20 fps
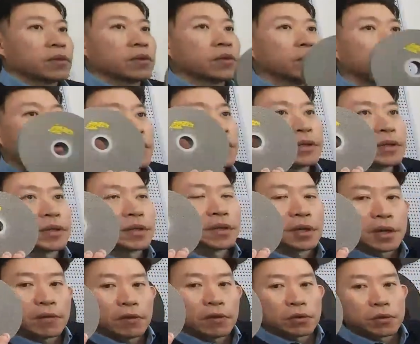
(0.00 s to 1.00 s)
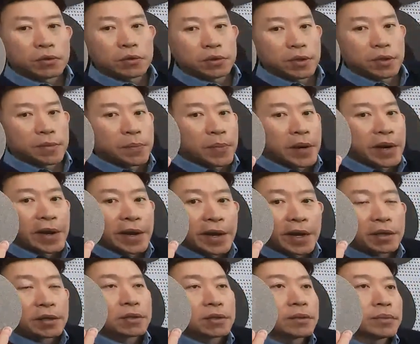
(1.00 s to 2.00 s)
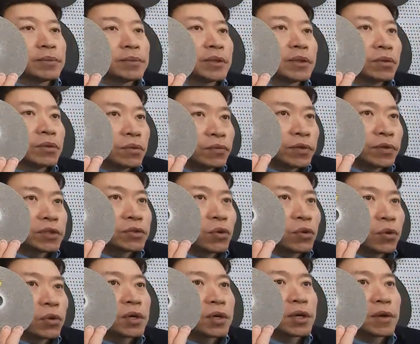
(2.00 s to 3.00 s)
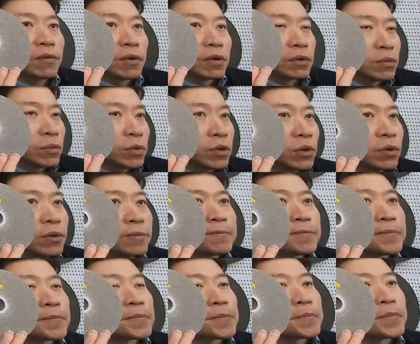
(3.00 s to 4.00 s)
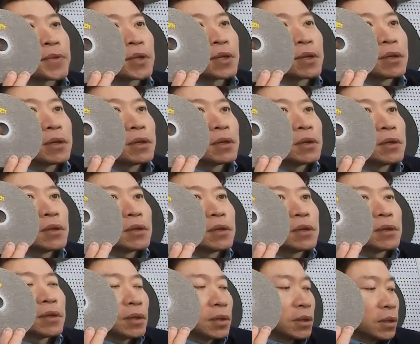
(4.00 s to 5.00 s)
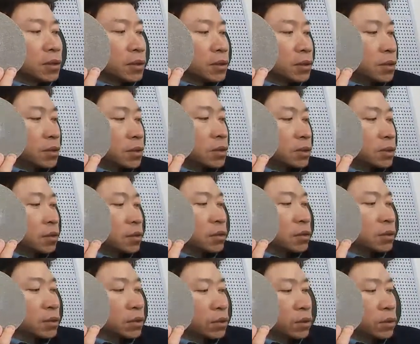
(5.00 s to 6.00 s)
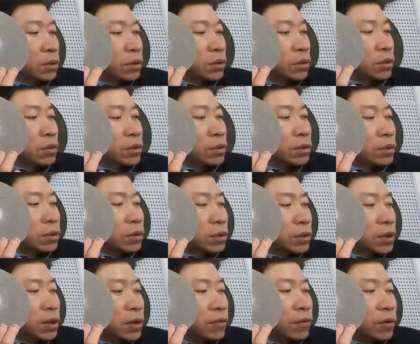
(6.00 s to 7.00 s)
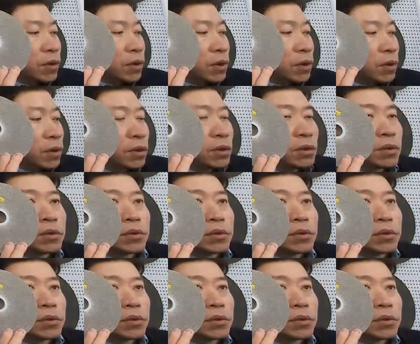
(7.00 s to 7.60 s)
You can see the convolute in my hand with our convolute wheel. It never